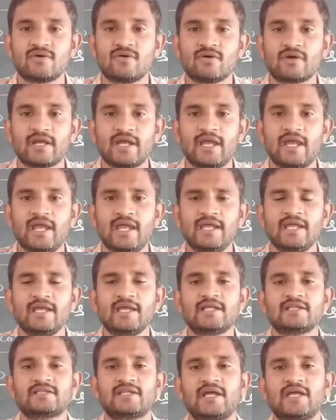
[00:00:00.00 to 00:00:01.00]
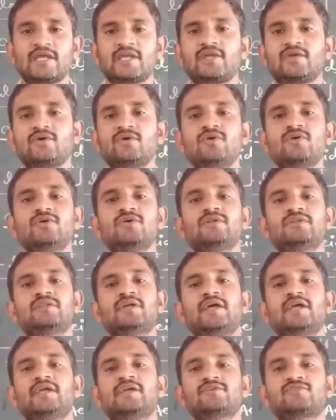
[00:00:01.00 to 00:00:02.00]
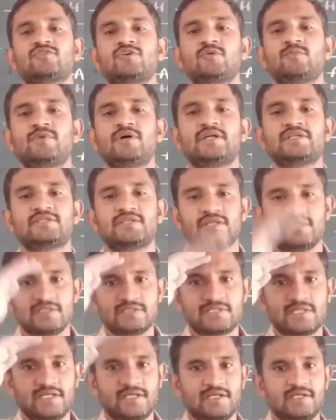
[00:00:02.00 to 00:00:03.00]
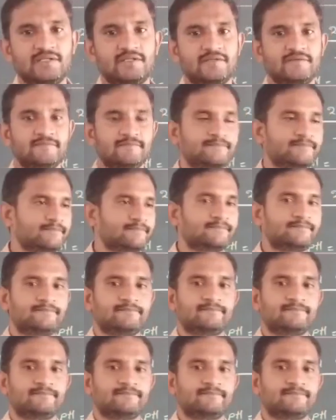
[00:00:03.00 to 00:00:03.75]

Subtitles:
Okay, thank you so much. Jai Hind.